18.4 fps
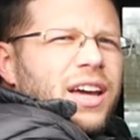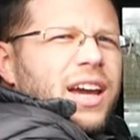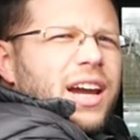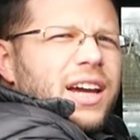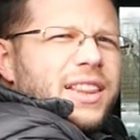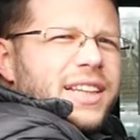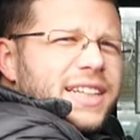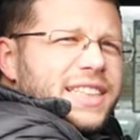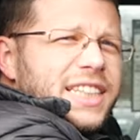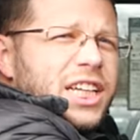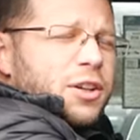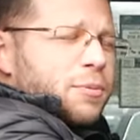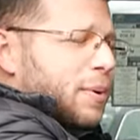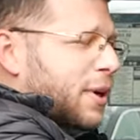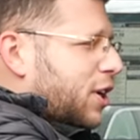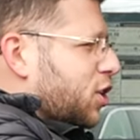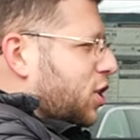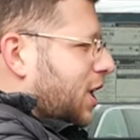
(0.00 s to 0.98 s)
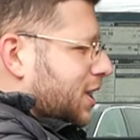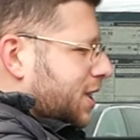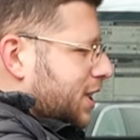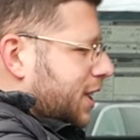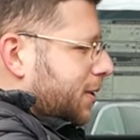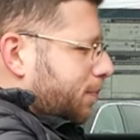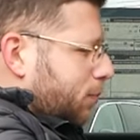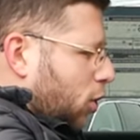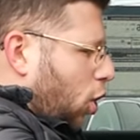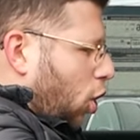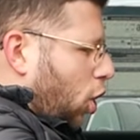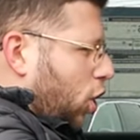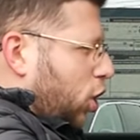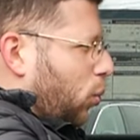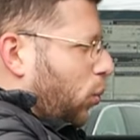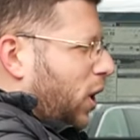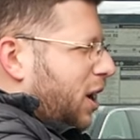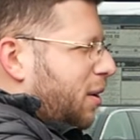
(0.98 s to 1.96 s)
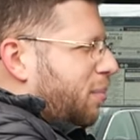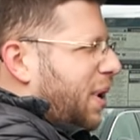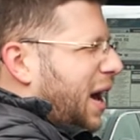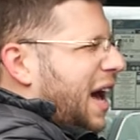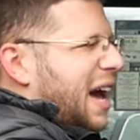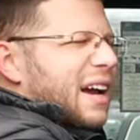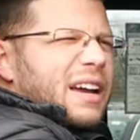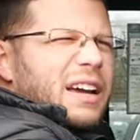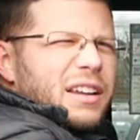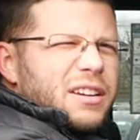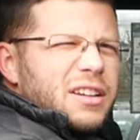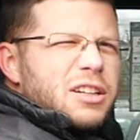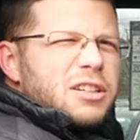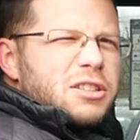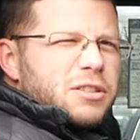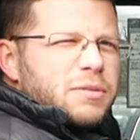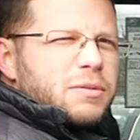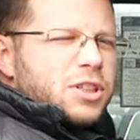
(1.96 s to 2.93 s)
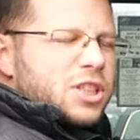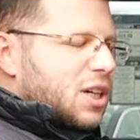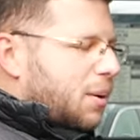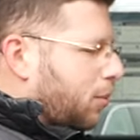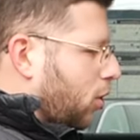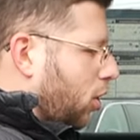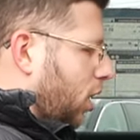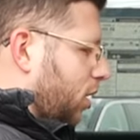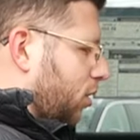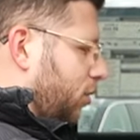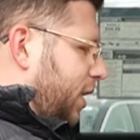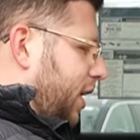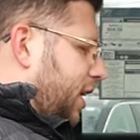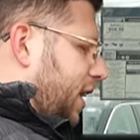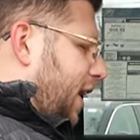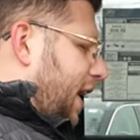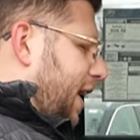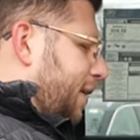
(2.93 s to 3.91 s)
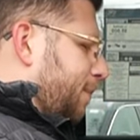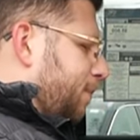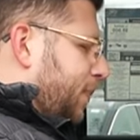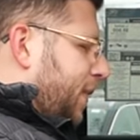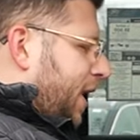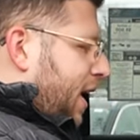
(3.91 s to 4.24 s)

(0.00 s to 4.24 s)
And this seat has been adjusted all the way back and is somewhat on a recline.